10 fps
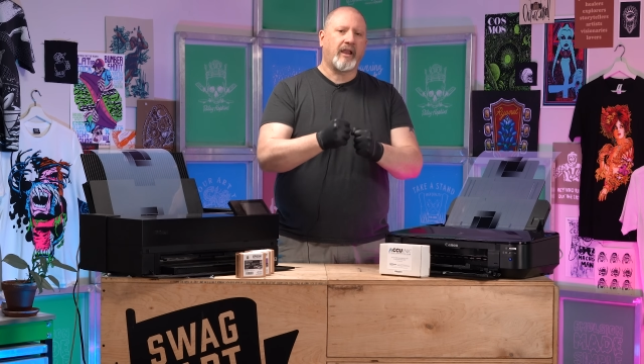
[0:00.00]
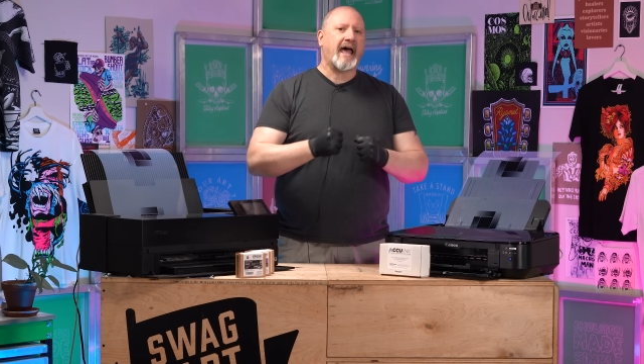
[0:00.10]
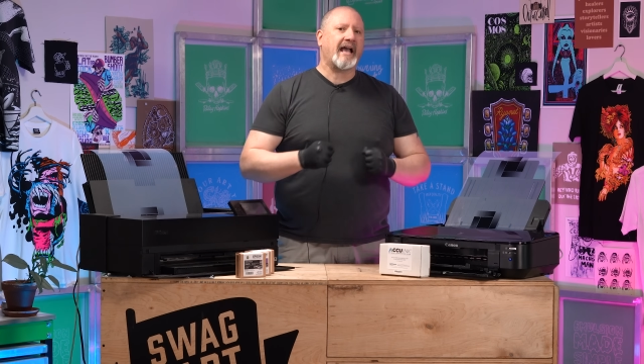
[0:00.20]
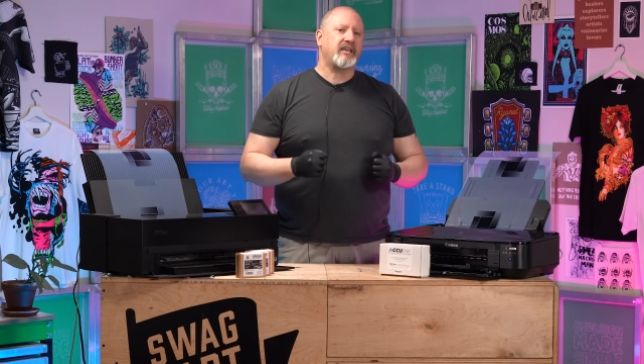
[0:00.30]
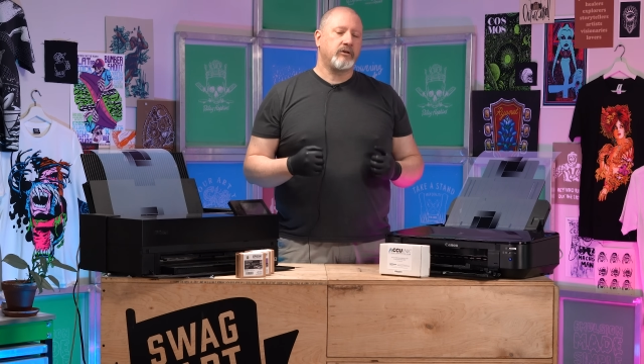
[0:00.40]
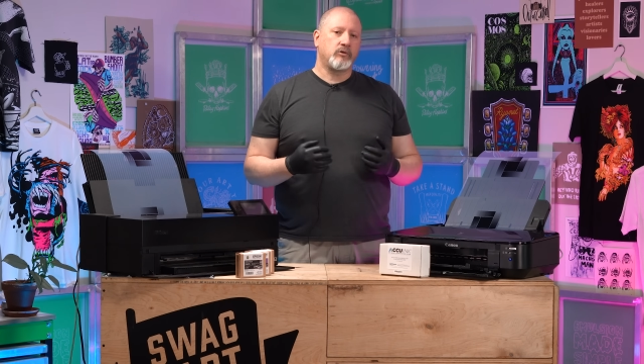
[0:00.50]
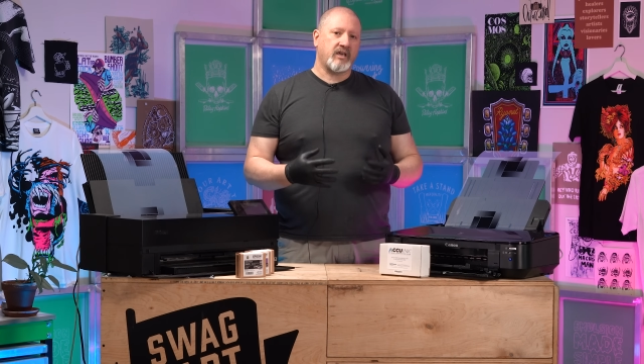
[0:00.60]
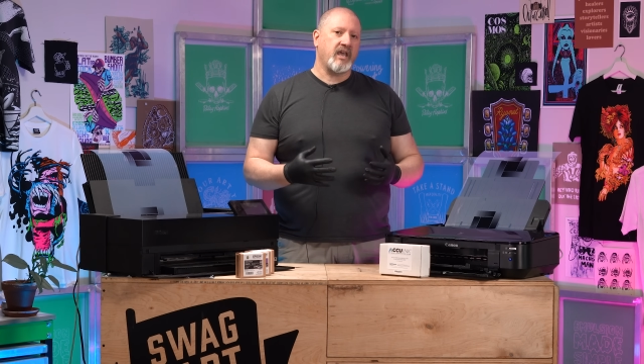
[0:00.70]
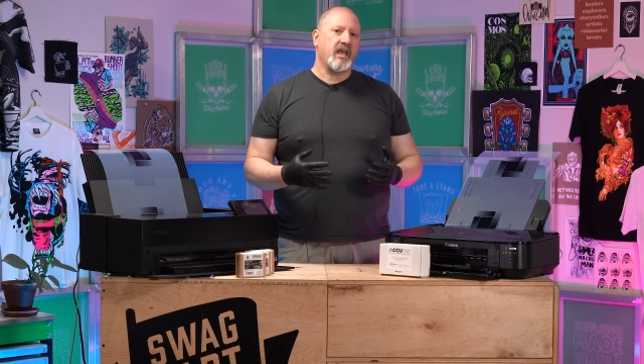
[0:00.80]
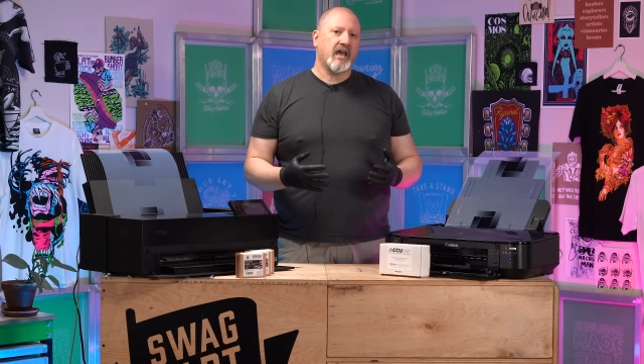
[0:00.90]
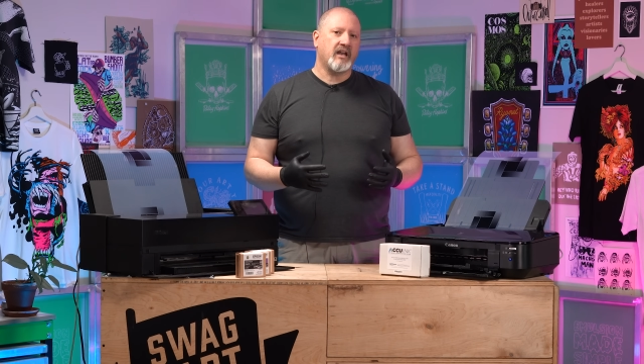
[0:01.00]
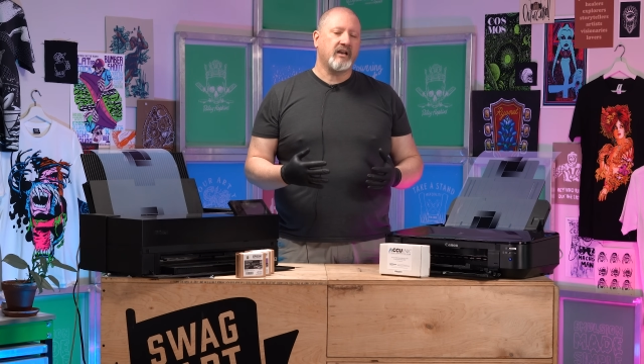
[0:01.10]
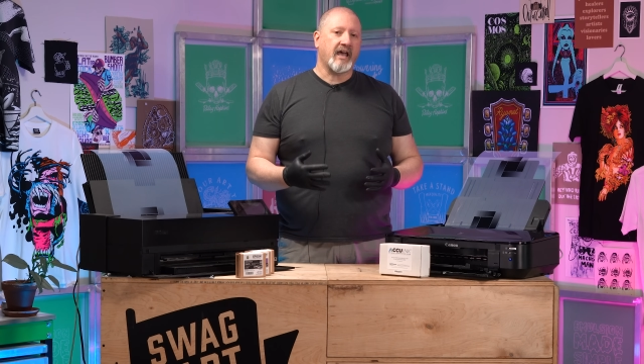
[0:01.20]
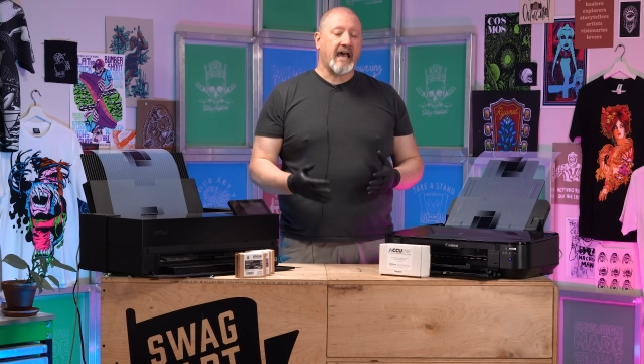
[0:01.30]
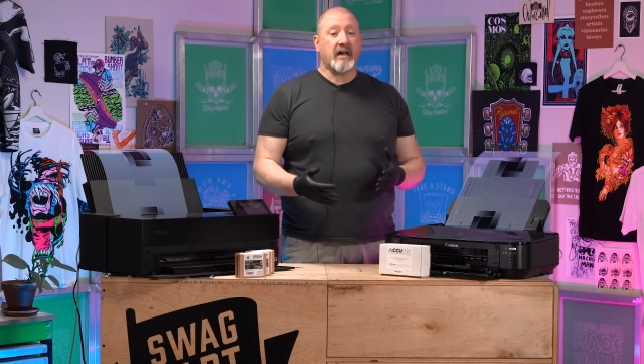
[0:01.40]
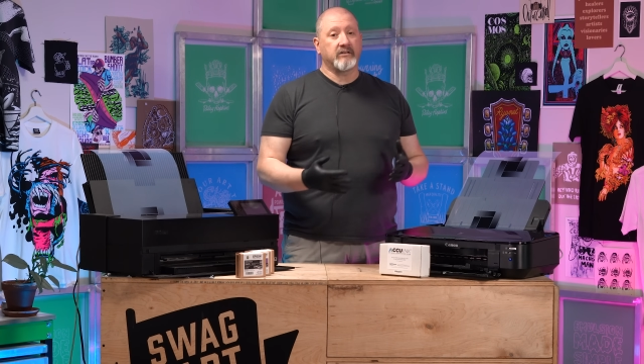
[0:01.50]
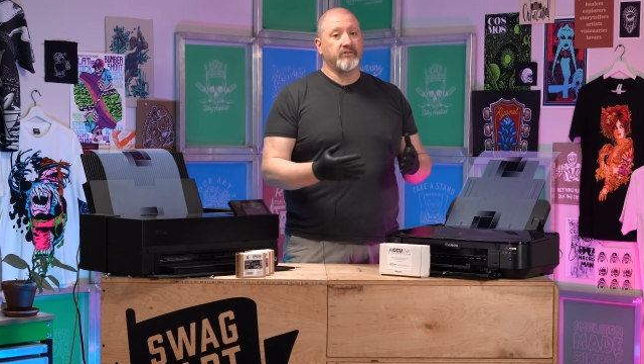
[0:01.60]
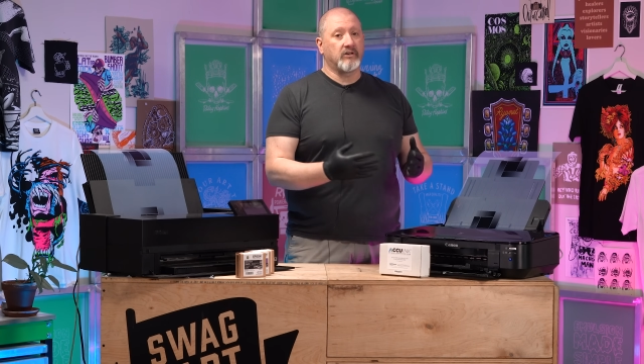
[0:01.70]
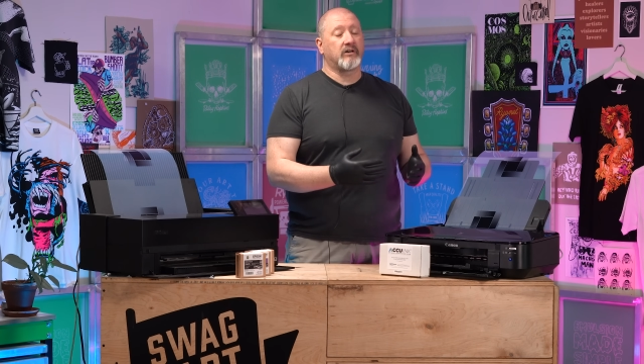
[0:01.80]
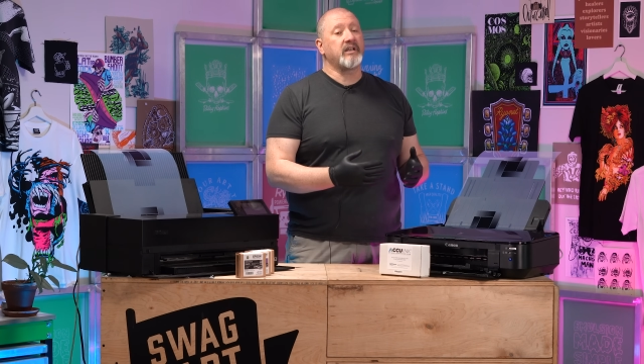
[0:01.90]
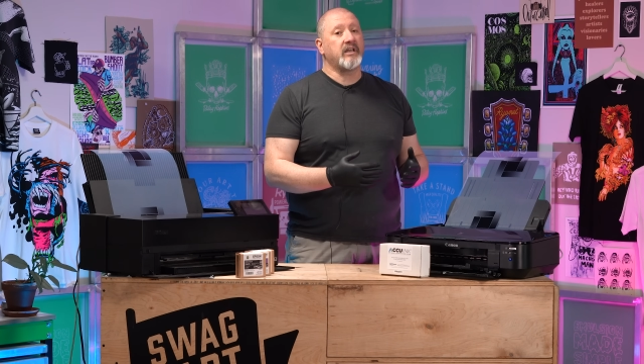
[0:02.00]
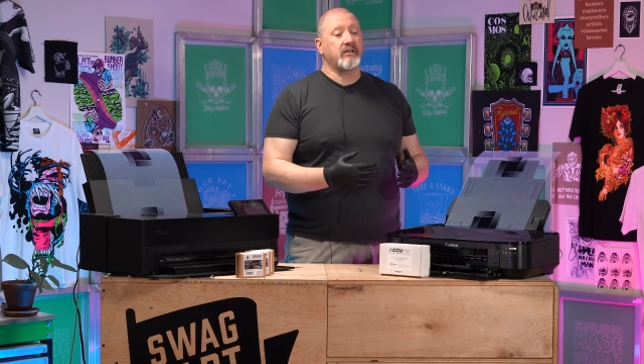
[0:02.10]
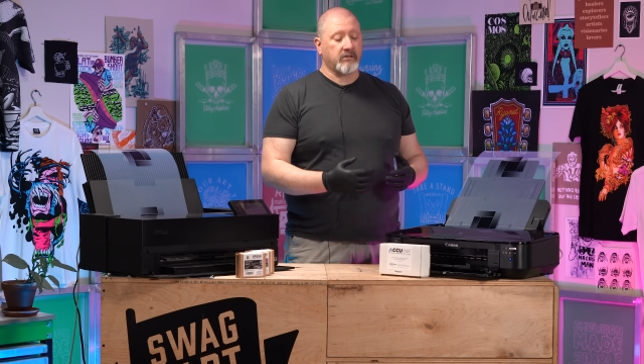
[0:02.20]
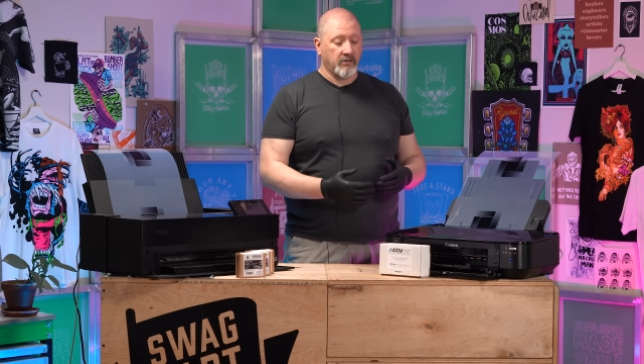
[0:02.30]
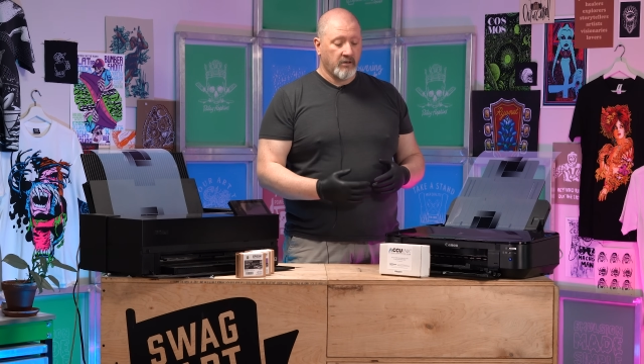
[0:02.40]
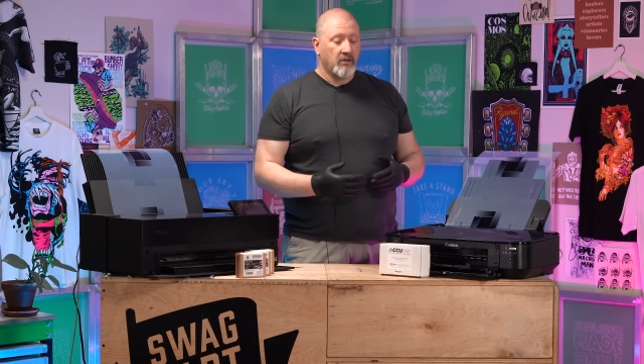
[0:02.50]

black you can out of your ink